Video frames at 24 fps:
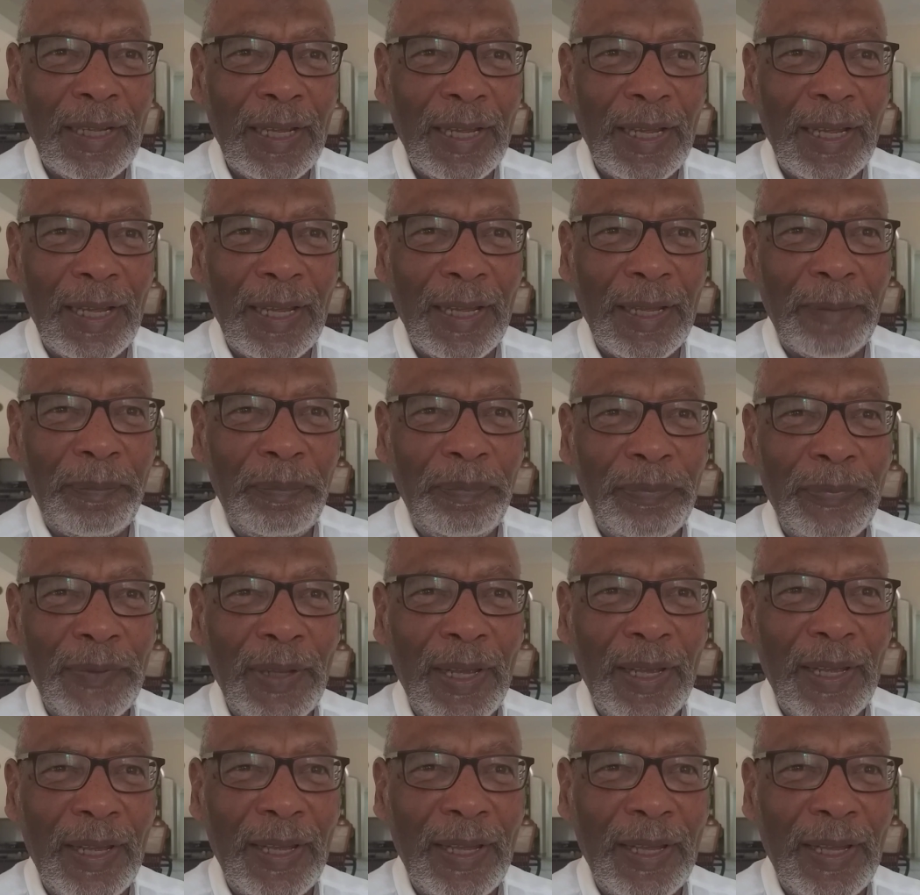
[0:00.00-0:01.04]

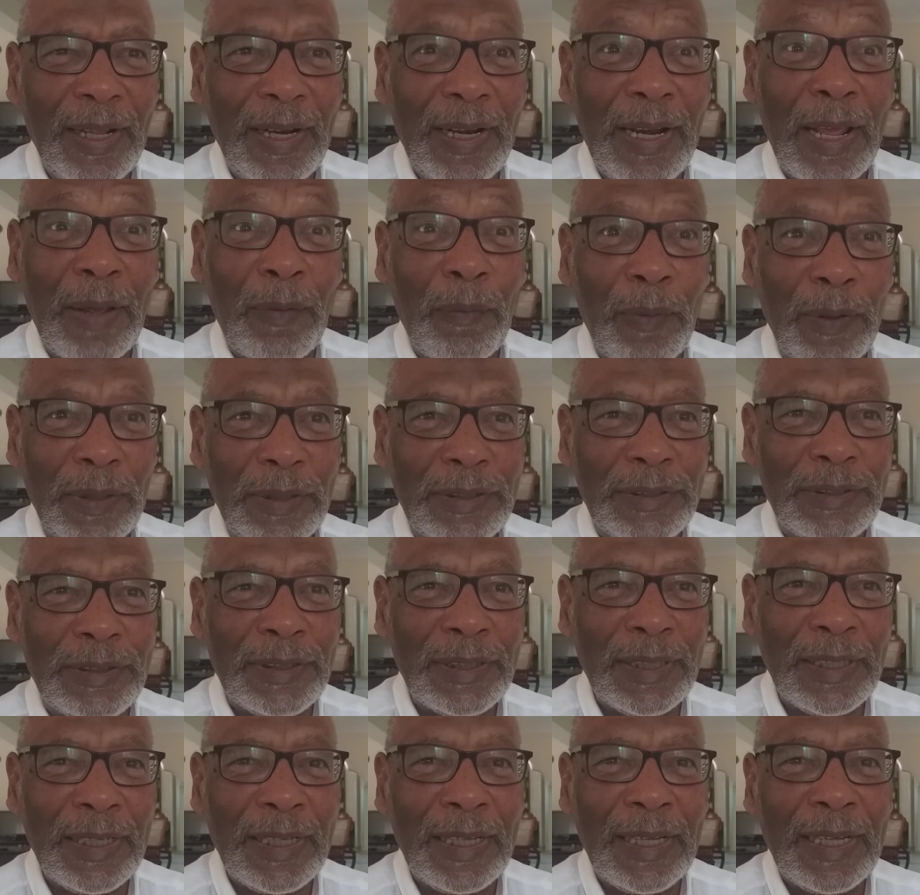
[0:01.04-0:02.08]
language.